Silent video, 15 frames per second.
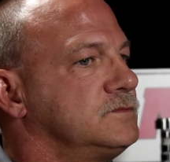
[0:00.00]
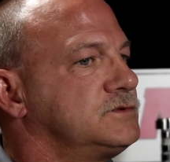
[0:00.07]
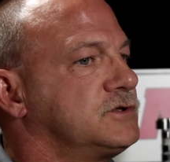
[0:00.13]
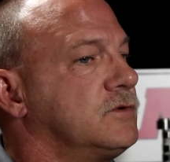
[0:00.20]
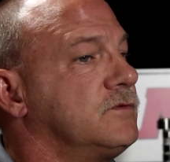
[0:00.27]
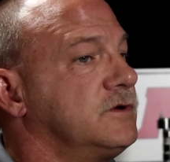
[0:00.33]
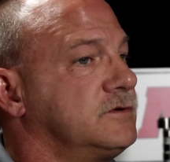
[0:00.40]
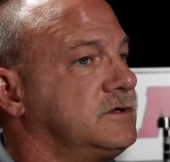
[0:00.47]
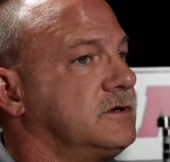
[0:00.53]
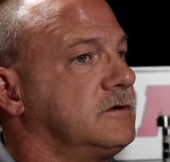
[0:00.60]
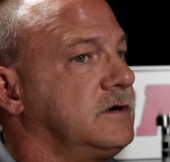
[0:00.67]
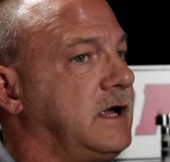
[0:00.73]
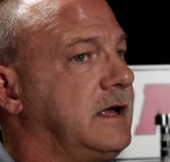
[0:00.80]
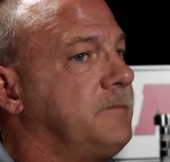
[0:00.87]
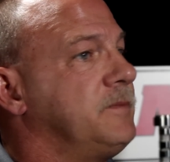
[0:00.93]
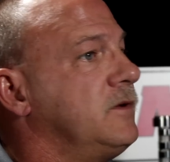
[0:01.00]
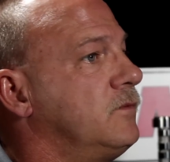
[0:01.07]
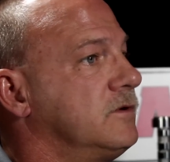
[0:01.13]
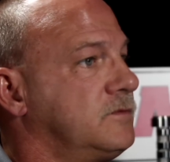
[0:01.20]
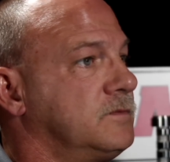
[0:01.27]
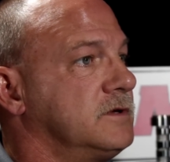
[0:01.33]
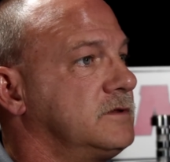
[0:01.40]
so that they're happy
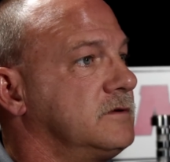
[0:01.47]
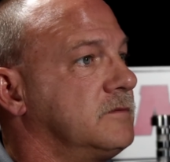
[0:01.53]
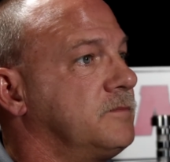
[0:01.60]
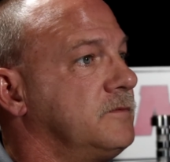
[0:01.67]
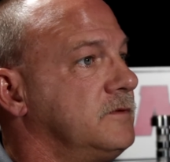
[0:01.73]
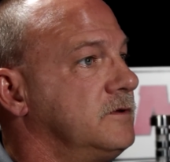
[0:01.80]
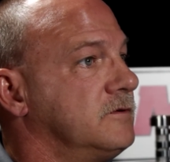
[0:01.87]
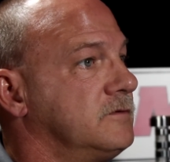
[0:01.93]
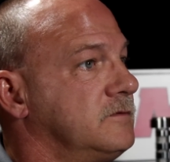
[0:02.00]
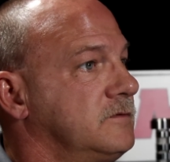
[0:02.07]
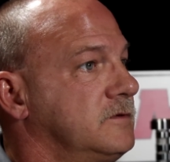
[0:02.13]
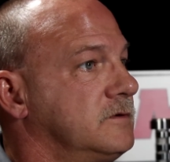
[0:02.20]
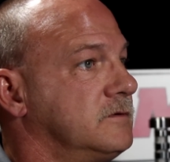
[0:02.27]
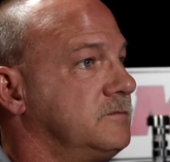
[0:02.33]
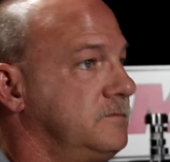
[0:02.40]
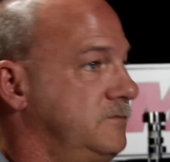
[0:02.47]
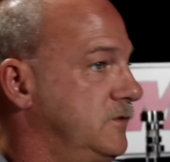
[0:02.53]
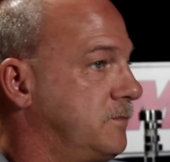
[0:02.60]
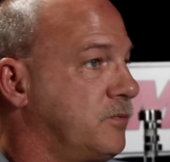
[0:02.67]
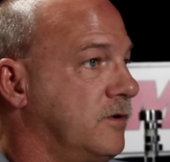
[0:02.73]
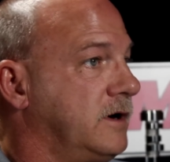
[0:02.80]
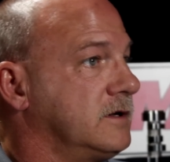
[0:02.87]
with
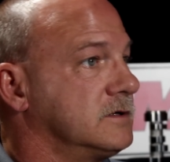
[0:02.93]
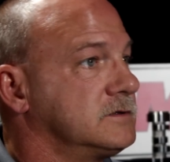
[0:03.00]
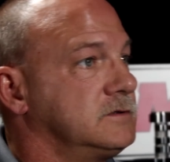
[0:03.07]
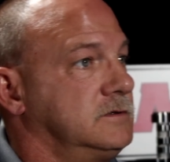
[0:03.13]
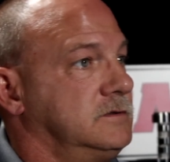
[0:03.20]
their product.